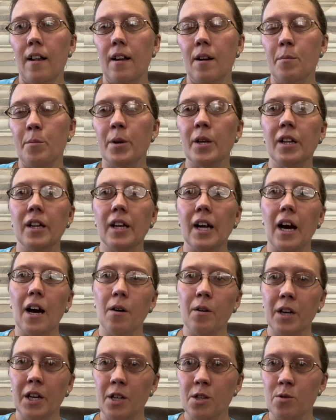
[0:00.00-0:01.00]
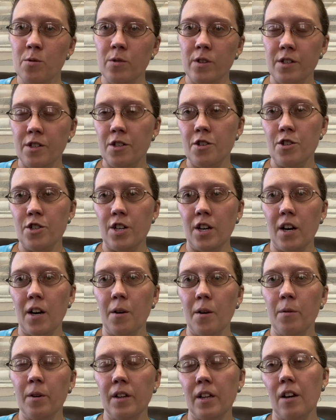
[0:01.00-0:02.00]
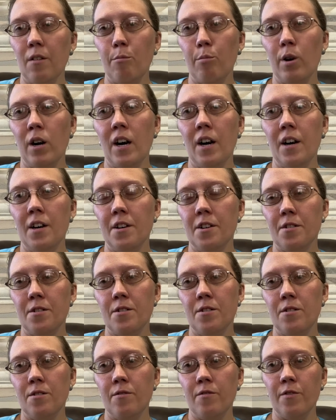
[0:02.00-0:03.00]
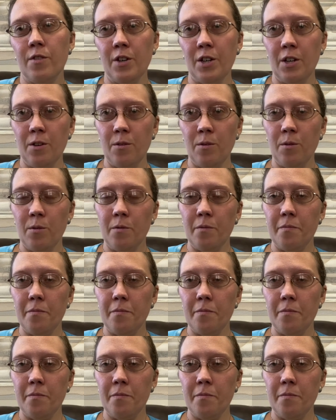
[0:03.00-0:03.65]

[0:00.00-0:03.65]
but allow each one to share what they have brought for you,